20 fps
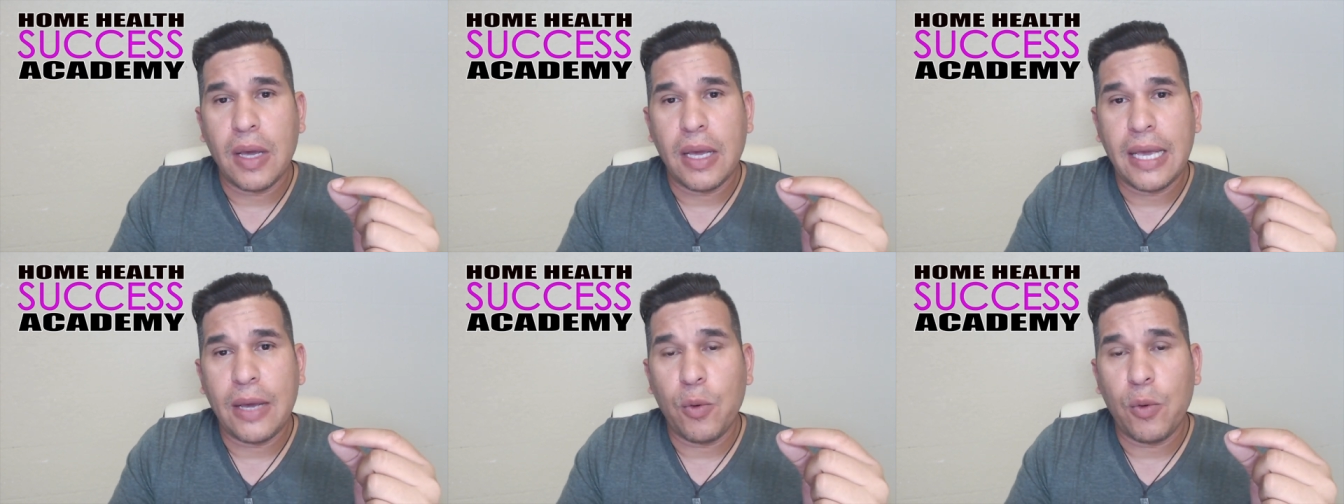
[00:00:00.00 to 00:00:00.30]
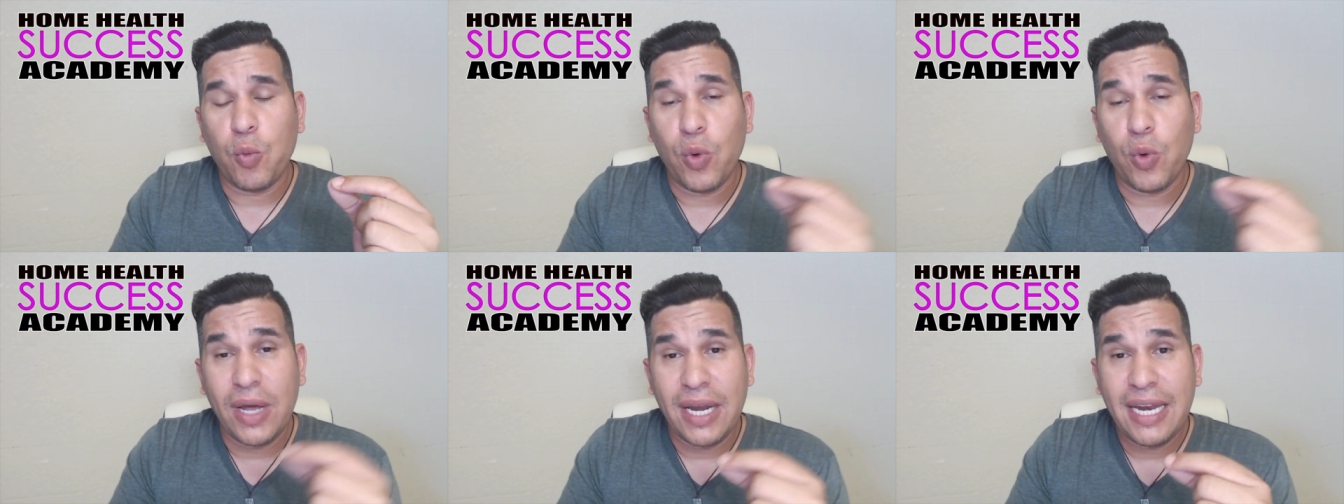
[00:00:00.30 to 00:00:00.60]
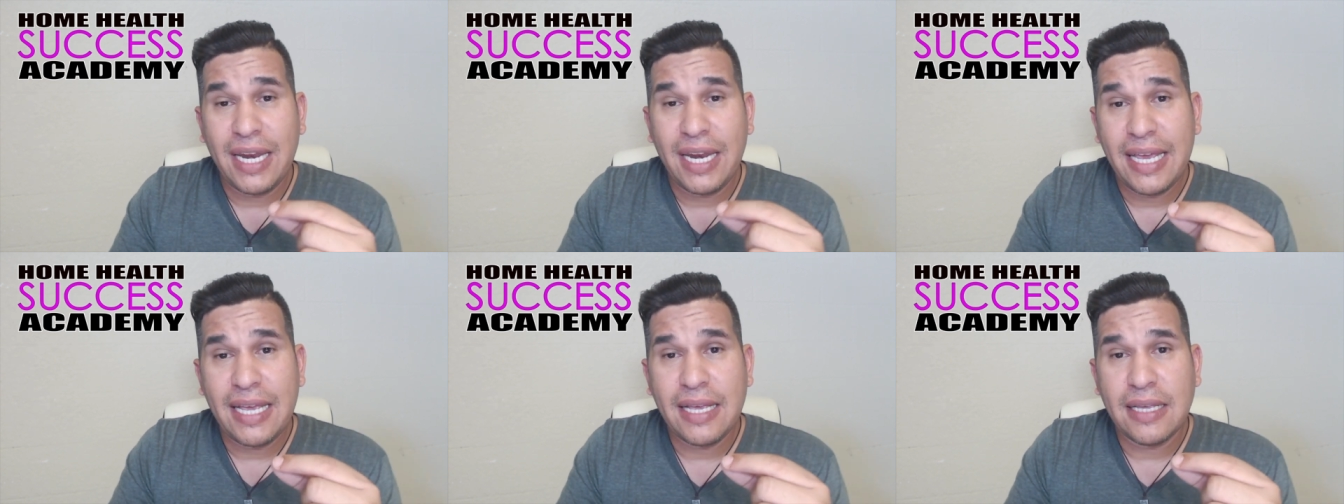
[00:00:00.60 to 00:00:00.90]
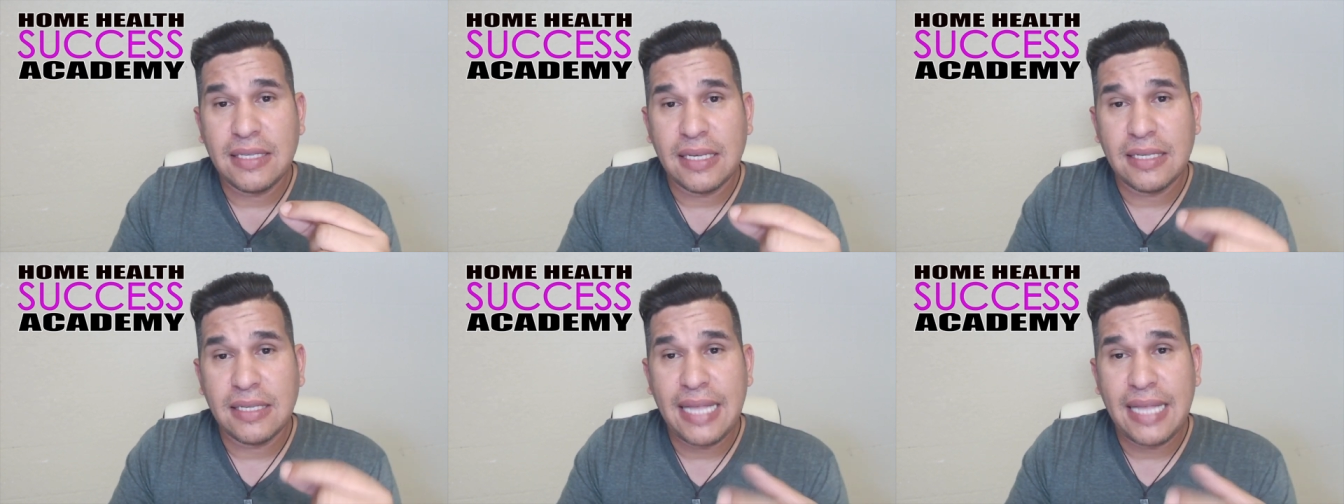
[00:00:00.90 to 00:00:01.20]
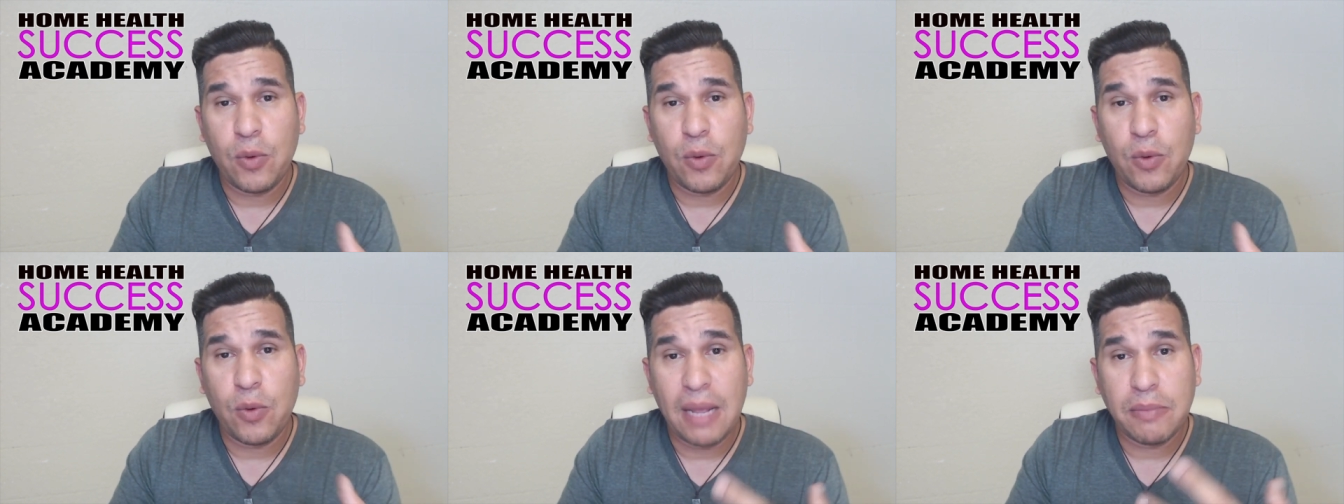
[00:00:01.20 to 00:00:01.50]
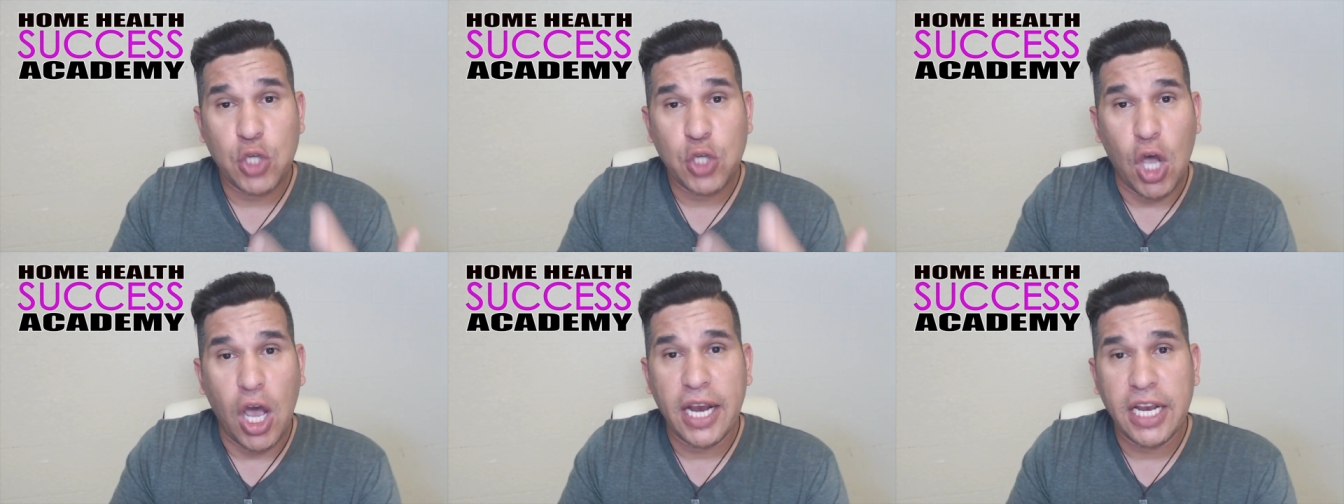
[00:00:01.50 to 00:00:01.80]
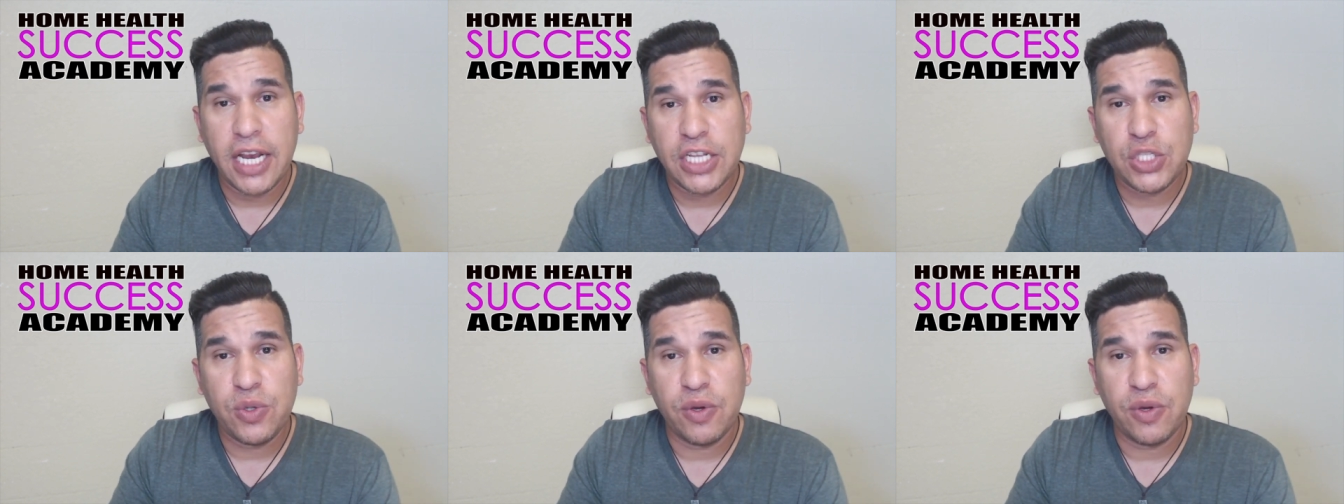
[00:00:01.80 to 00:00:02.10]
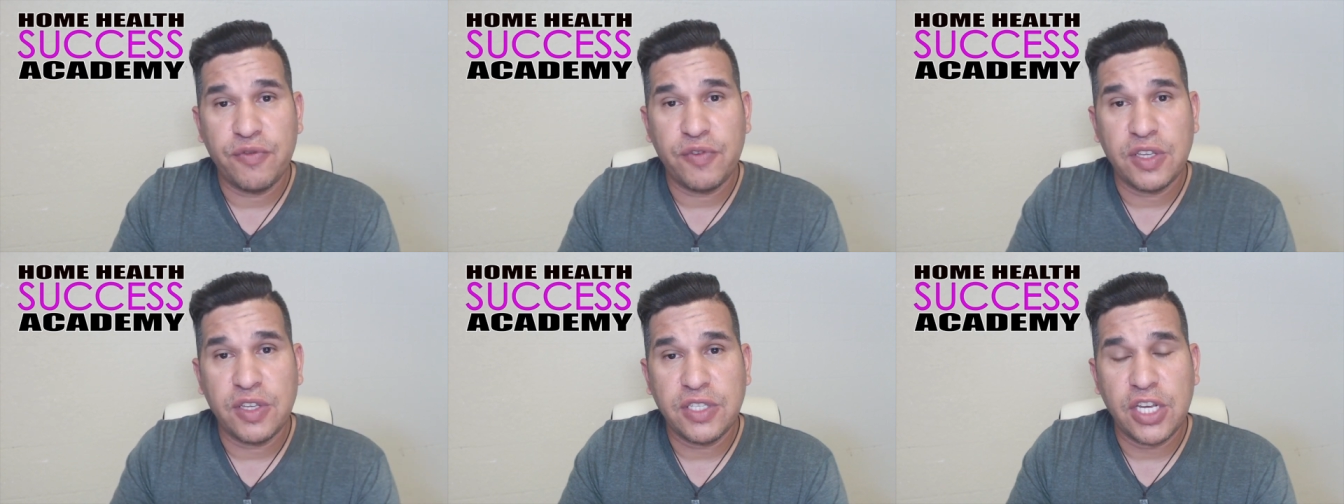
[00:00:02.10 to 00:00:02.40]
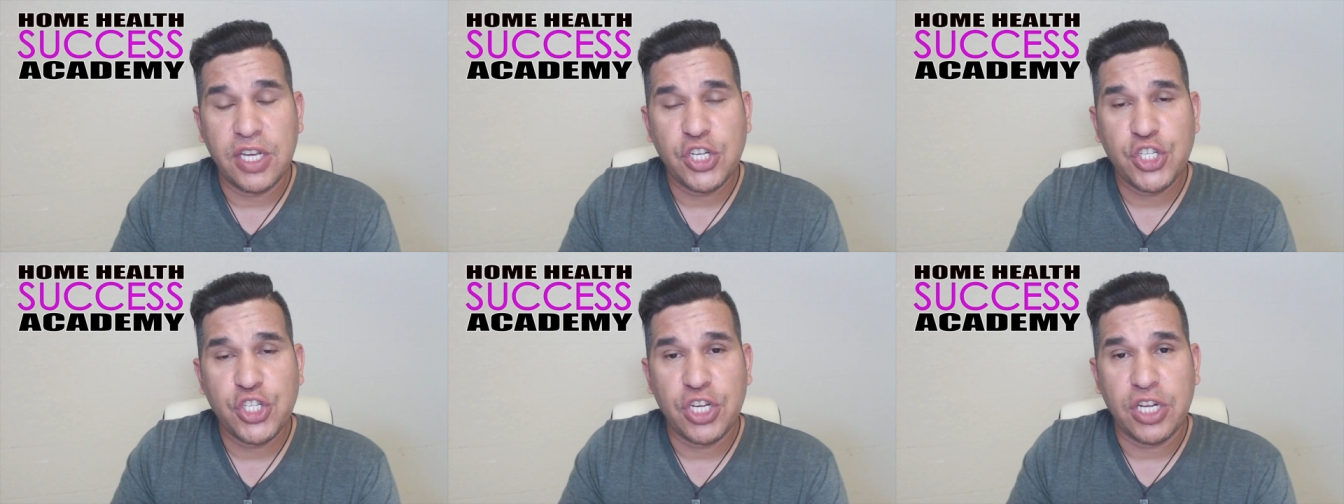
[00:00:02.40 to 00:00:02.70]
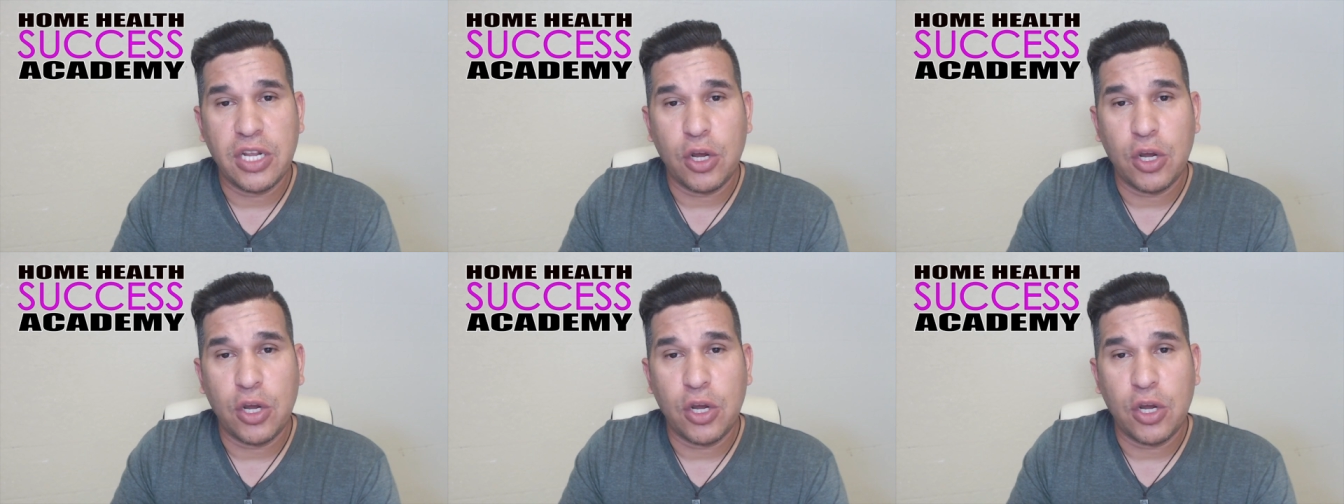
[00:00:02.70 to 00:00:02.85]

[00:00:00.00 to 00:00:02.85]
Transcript: What it is that when I'm talking to a physician